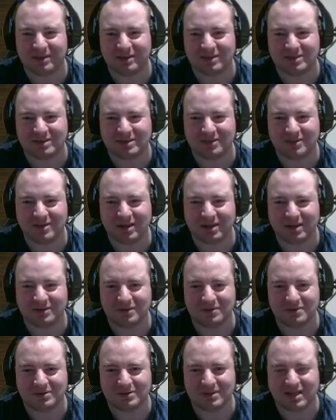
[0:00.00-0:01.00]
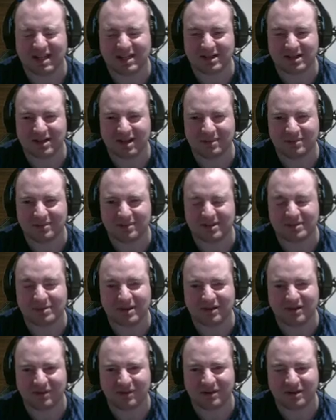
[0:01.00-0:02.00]
So I used that timer to my
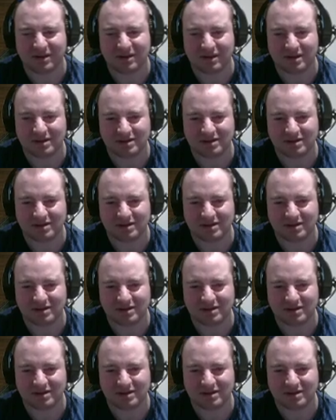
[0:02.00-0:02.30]
advantage.